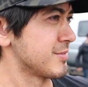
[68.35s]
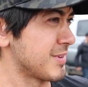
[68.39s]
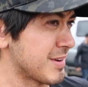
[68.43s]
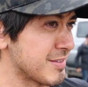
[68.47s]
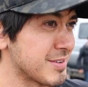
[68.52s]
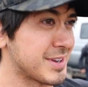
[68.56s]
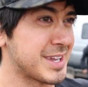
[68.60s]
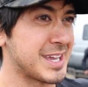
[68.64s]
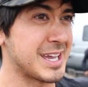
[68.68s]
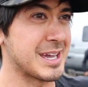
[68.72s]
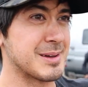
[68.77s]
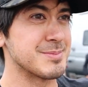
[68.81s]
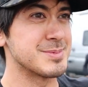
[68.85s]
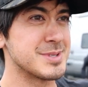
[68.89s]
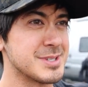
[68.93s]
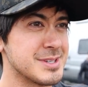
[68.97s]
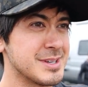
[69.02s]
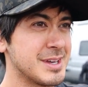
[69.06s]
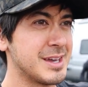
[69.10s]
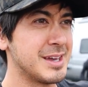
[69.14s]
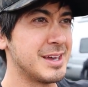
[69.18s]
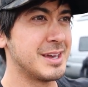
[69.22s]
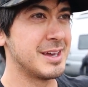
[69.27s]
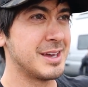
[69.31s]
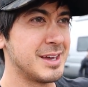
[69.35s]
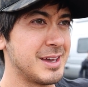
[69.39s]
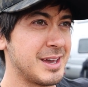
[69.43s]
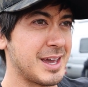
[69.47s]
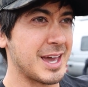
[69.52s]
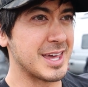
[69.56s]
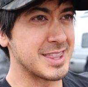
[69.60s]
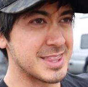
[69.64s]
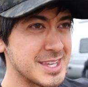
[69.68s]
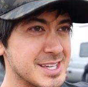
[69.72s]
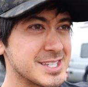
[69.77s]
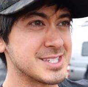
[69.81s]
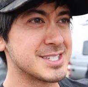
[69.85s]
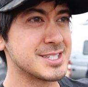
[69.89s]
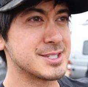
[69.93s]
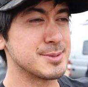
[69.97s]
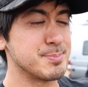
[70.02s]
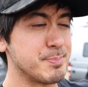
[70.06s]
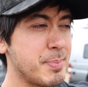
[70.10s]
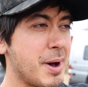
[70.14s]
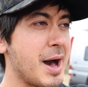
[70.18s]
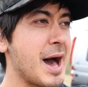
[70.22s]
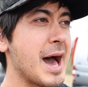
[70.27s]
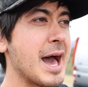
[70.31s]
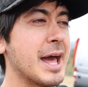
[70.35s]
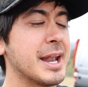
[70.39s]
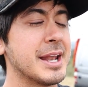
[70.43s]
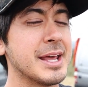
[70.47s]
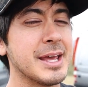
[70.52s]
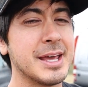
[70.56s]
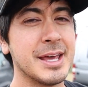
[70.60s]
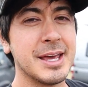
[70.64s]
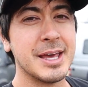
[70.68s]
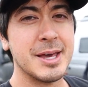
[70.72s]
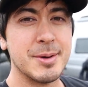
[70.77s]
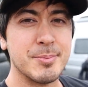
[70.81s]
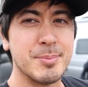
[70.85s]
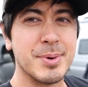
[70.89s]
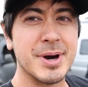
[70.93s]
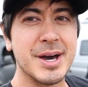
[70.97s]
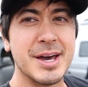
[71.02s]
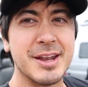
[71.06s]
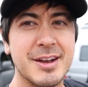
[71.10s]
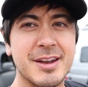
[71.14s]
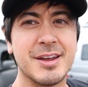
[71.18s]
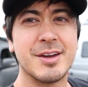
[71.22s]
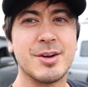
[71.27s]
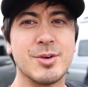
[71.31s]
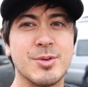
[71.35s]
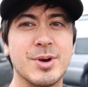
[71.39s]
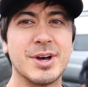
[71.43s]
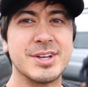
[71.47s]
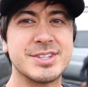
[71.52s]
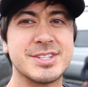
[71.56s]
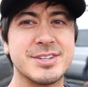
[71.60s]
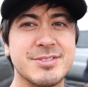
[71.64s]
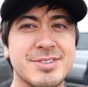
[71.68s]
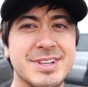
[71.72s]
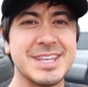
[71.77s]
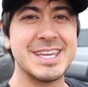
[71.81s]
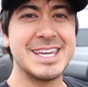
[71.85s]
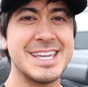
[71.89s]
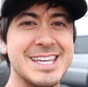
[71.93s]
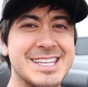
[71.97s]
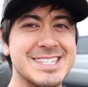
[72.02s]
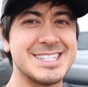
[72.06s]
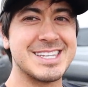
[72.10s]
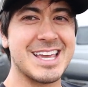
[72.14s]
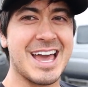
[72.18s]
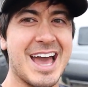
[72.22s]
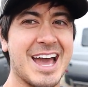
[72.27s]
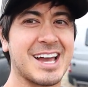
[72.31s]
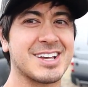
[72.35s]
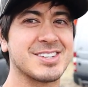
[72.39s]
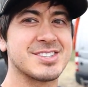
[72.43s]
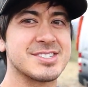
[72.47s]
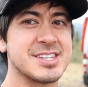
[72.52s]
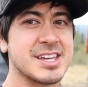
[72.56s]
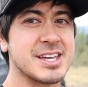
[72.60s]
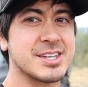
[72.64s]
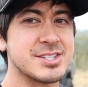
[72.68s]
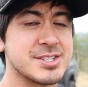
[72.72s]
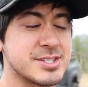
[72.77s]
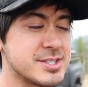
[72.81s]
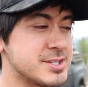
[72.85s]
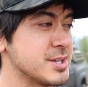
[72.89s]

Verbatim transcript: I've never camped at this spot, but relatively easy access.